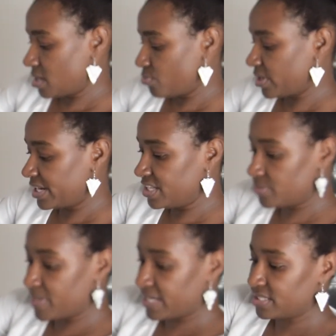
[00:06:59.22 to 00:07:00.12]
one in
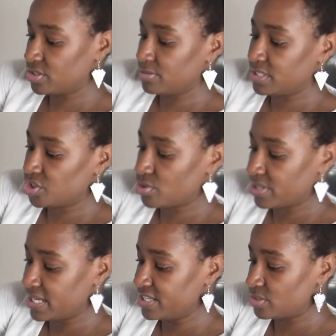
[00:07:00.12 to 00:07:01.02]
each bucket to ensure
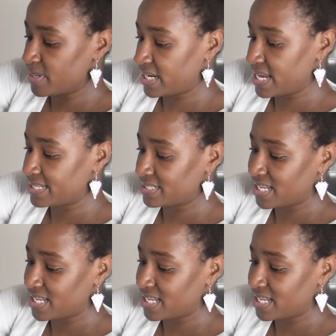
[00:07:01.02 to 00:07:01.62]
that each bucket has the